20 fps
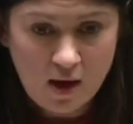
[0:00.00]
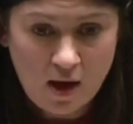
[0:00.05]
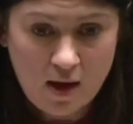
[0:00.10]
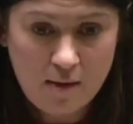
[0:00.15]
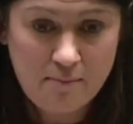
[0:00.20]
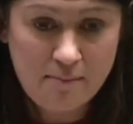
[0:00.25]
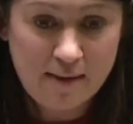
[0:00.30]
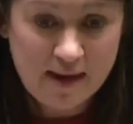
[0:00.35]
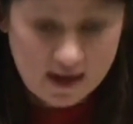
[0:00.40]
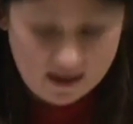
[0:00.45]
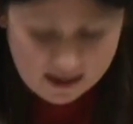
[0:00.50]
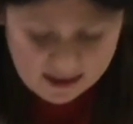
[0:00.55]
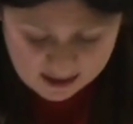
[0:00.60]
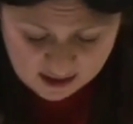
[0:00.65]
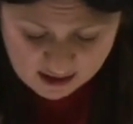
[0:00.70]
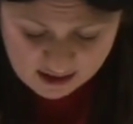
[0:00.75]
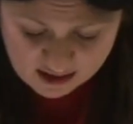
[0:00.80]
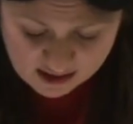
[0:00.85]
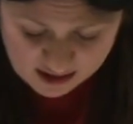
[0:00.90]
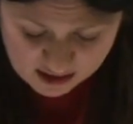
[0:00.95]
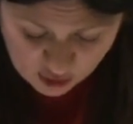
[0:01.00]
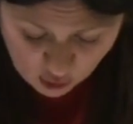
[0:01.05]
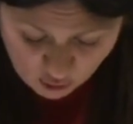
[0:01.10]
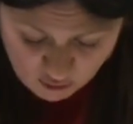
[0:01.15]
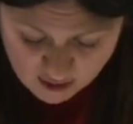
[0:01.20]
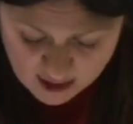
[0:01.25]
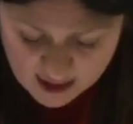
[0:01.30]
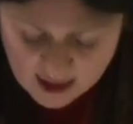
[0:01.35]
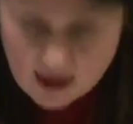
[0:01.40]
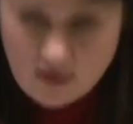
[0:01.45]
A minister
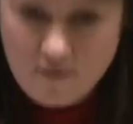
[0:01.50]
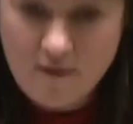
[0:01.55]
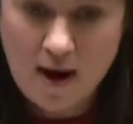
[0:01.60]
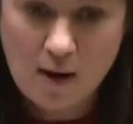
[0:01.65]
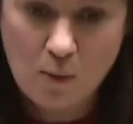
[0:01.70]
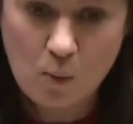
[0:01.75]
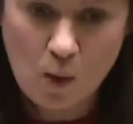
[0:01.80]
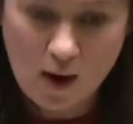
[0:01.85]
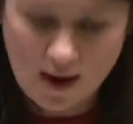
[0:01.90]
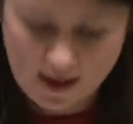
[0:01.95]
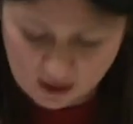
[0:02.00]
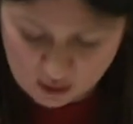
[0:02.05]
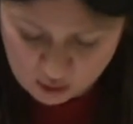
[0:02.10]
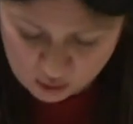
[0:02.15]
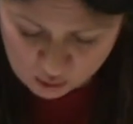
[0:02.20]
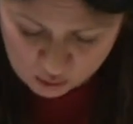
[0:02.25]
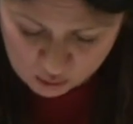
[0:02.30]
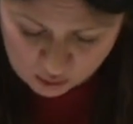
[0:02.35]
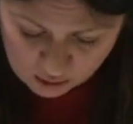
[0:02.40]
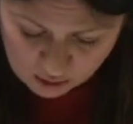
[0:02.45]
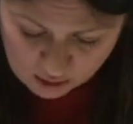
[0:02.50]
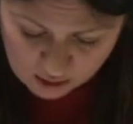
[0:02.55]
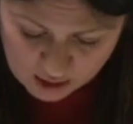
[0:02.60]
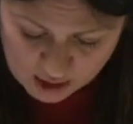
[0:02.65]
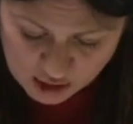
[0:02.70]
scurrying around Whitehall,